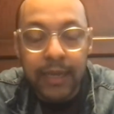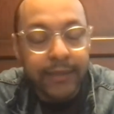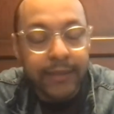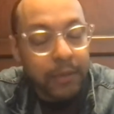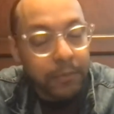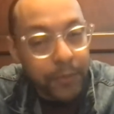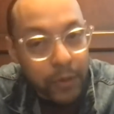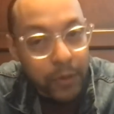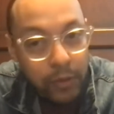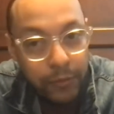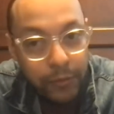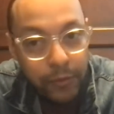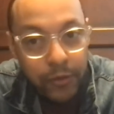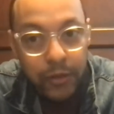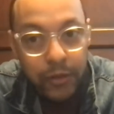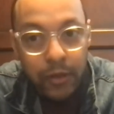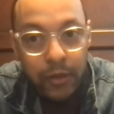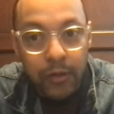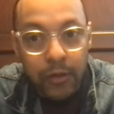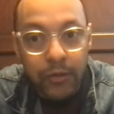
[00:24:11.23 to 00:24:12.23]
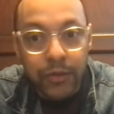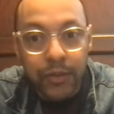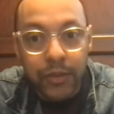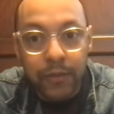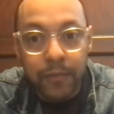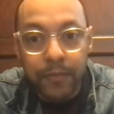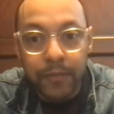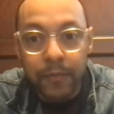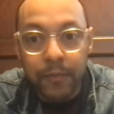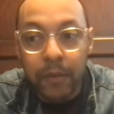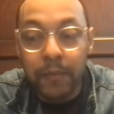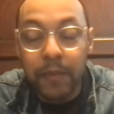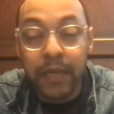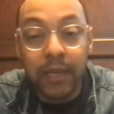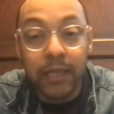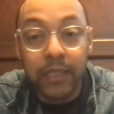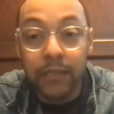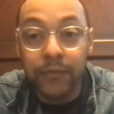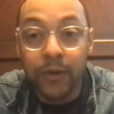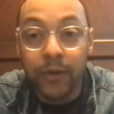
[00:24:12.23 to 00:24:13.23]
It's a beautiful church, but
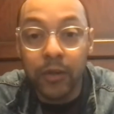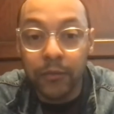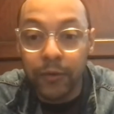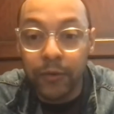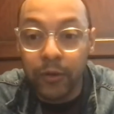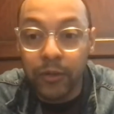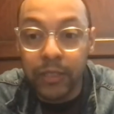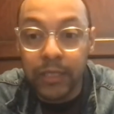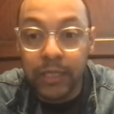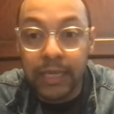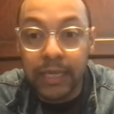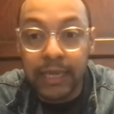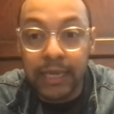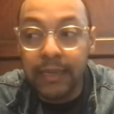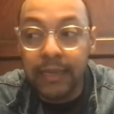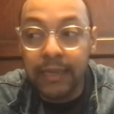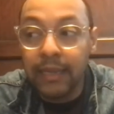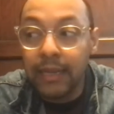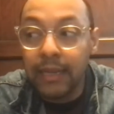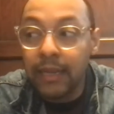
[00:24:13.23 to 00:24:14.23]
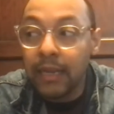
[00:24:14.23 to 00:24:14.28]
because of our diversity,